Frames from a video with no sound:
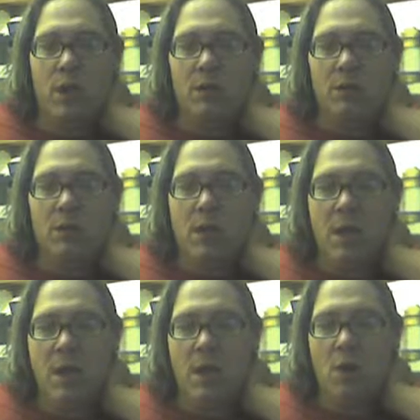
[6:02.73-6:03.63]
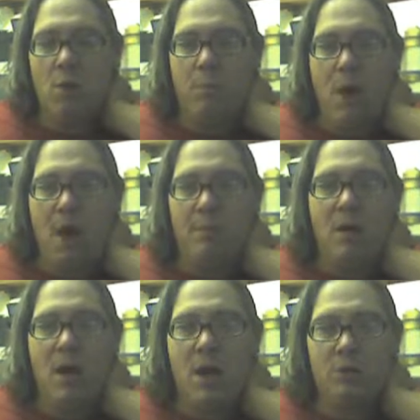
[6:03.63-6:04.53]
night, and or pot
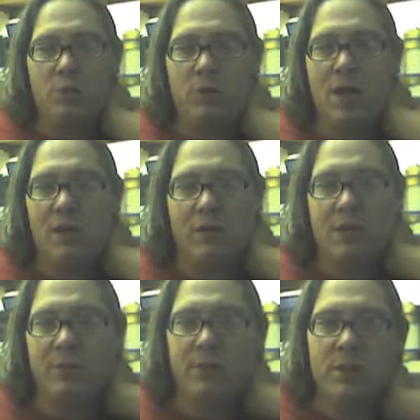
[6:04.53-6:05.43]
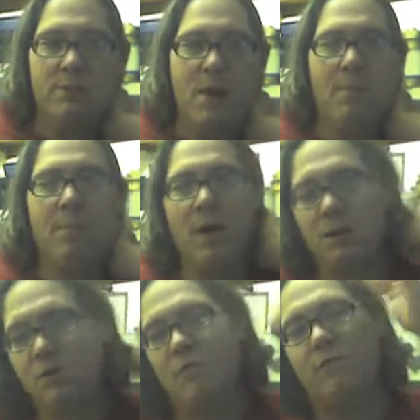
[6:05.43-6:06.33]
pies. We got like a couple days of pot
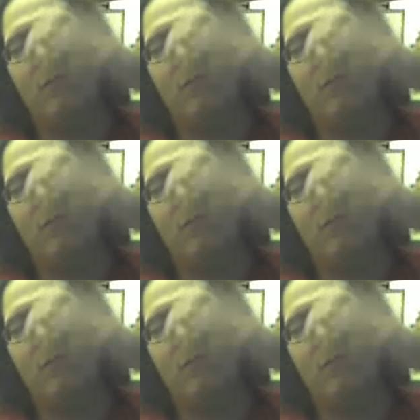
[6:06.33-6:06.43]
pies left.